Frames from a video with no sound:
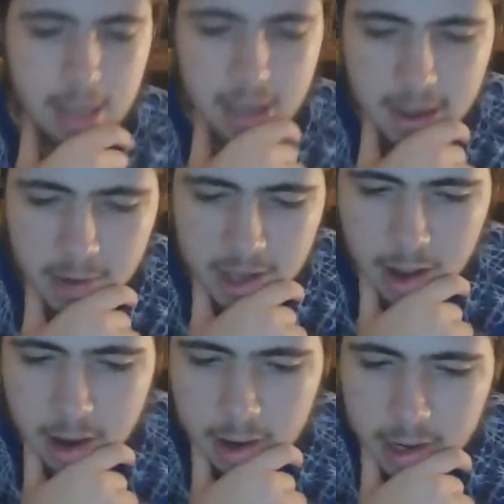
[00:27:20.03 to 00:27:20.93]
Here we
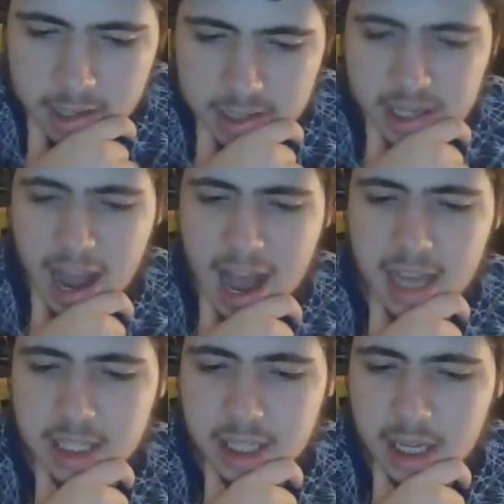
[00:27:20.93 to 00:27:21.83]
go.
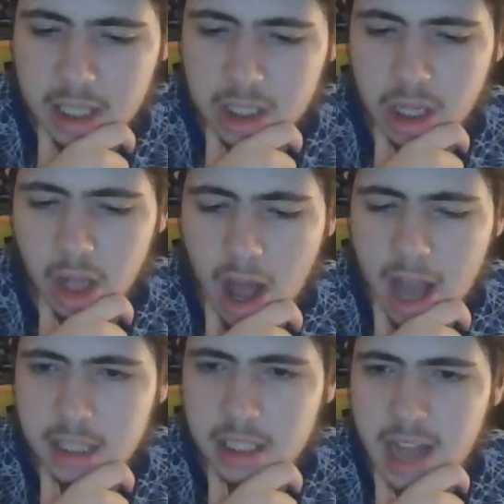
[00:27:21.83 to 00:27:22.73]
Stags into the
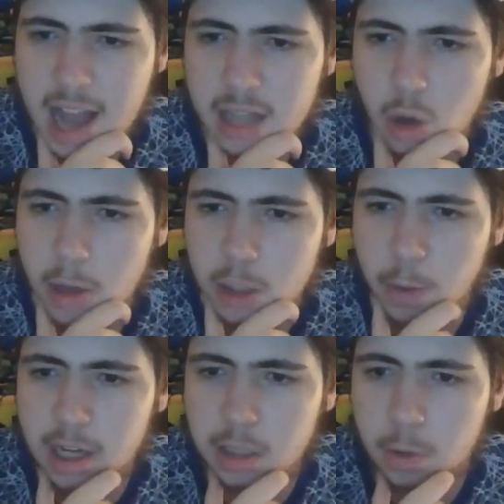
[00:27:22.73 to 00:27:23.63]
line. Stags almost
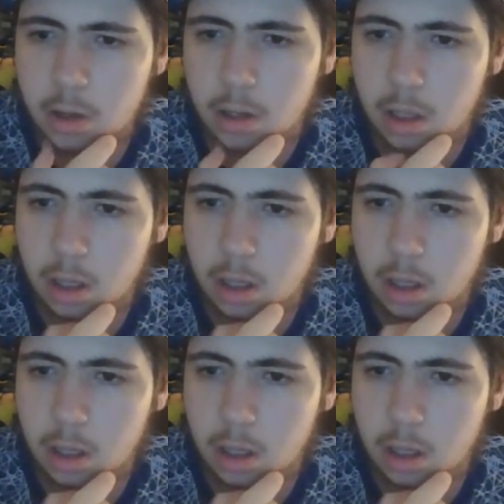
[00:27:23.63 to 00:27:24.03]
breaks through.